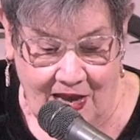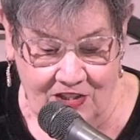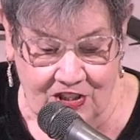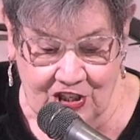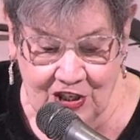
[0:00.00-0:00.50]

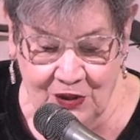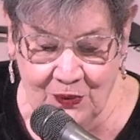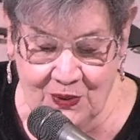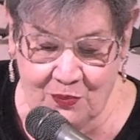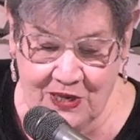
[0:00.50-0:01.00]
As
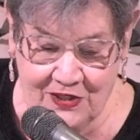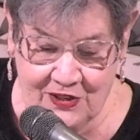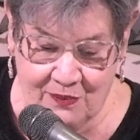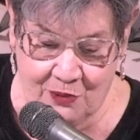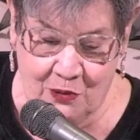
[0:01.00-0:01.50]
children bring
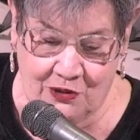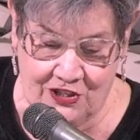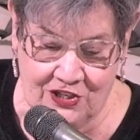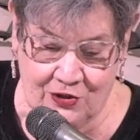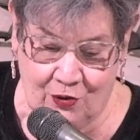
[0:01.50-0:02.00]
their
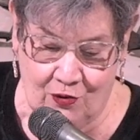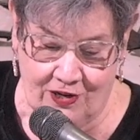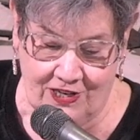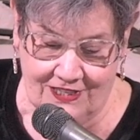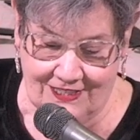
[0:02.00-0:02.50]
broken
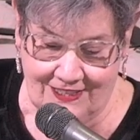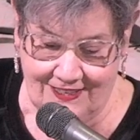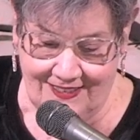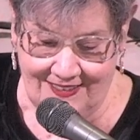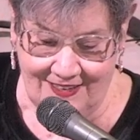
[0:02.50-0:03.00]
toys
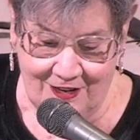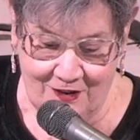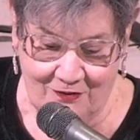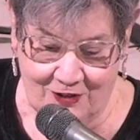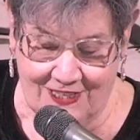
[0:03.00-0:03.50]

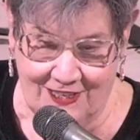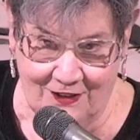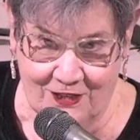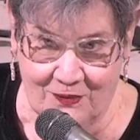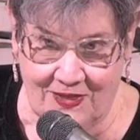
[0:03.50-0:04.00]
for
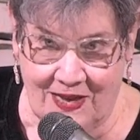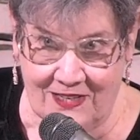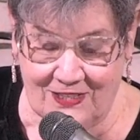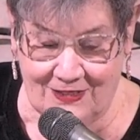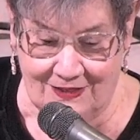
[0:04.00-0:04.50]
tears with
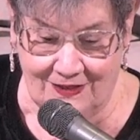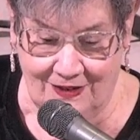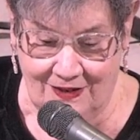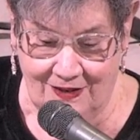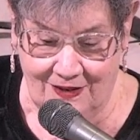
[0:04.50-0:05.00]
us
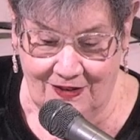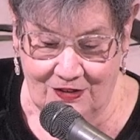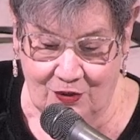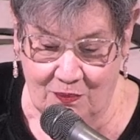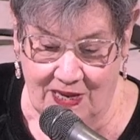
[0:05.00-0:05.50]

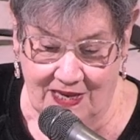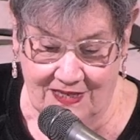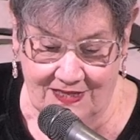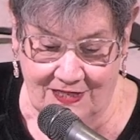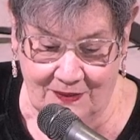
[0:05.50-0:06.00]
to
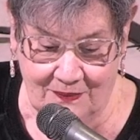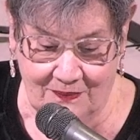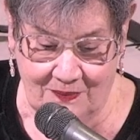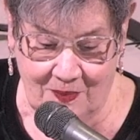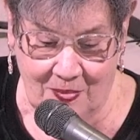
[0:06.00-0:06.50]
mend,
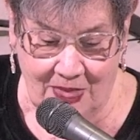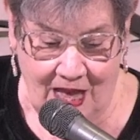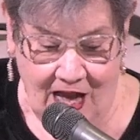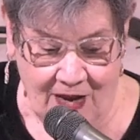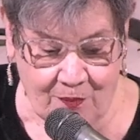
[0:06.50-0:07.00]

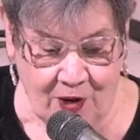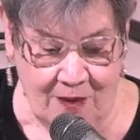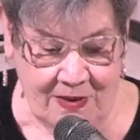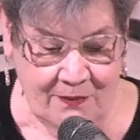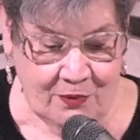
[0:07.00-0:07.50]
I
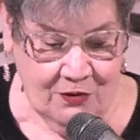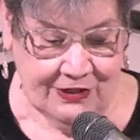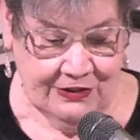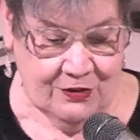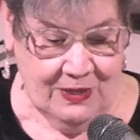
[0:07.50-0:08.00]
brought my
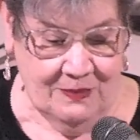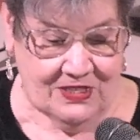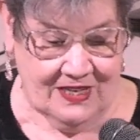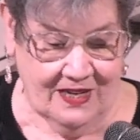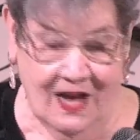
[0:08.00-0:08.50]
broken dreams
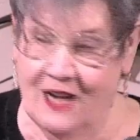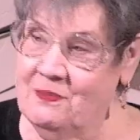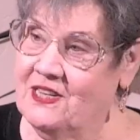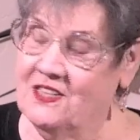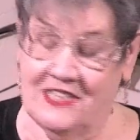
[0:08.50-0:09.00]
to God
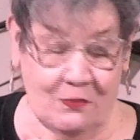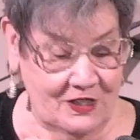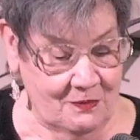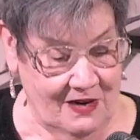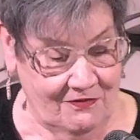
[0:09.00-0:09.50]
because he
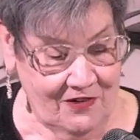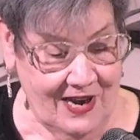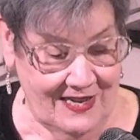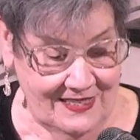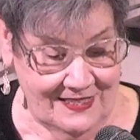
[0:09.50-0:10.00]
was my
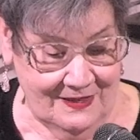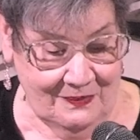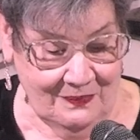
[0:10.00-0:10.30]
friend.